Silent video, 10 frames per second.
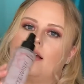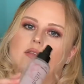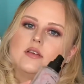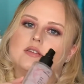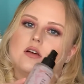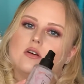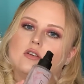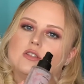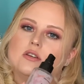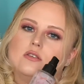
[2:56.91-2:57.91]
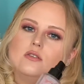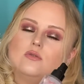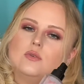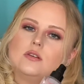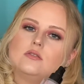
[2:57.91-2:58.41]
And this also
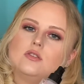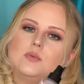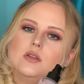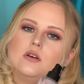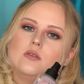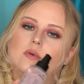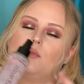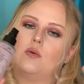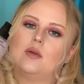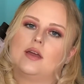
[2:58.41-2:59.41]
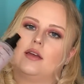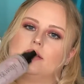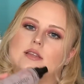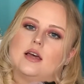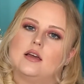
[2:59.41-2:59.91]
will double up when we get
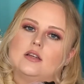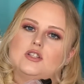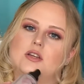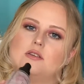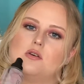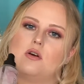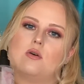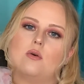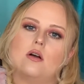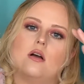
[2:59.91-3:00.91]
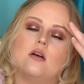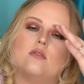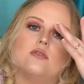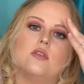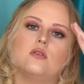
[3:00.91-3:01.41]
into eyeshadow
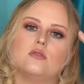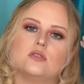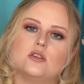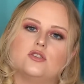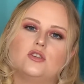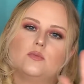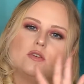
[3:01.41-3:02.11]
for those shimmer